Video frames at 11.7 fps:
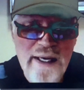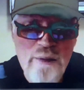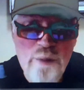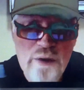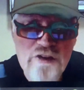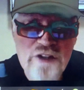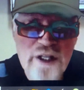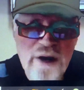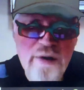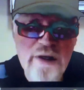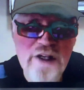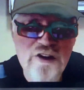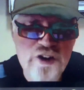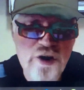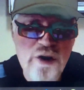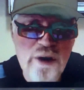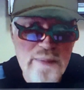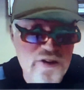it was there and it
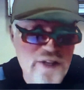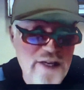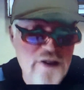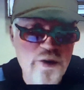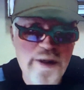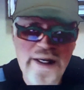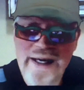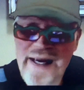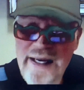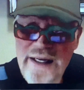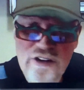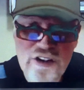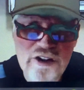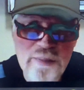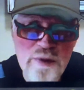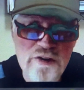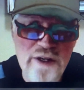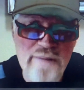showed up as X-ray at
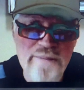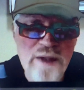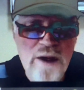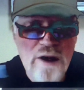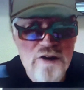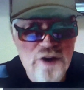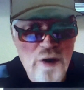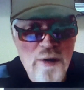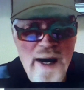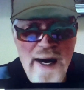86%. So